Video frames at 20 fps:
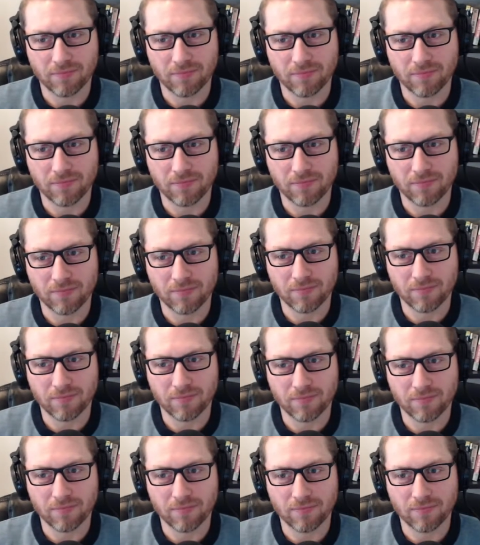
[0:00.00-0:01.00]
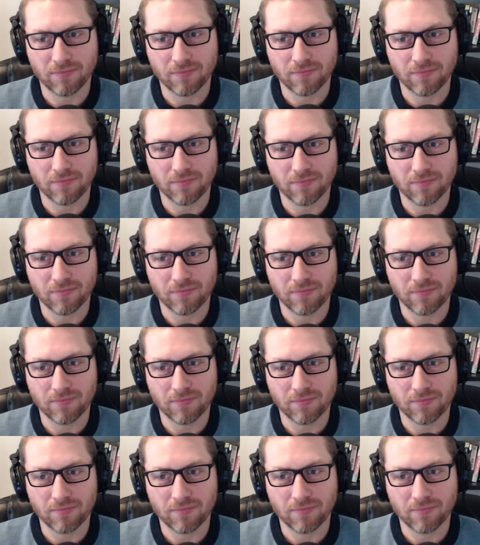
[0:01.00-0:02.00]

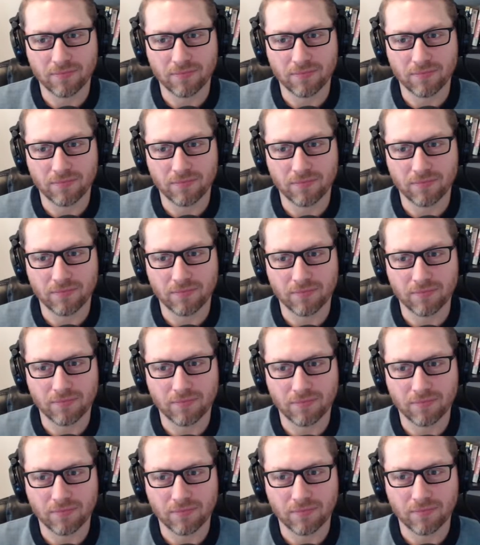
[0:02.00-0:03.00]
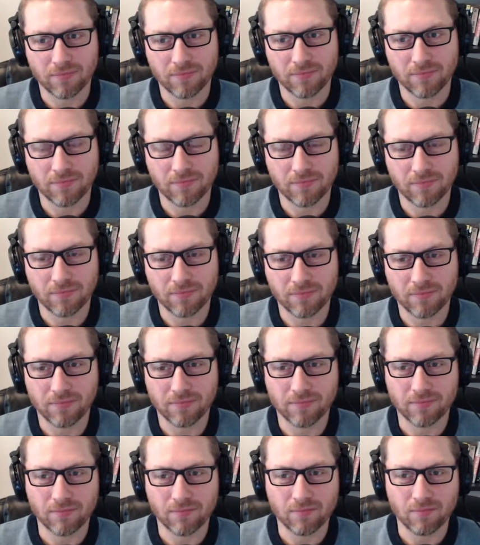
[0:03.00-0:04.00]

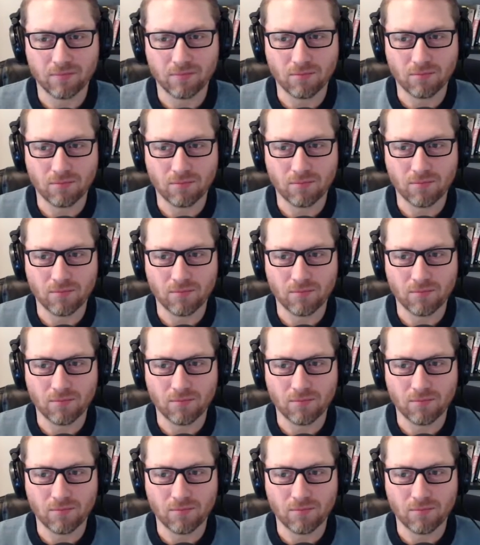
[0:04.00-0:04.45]
This person isn't speaking.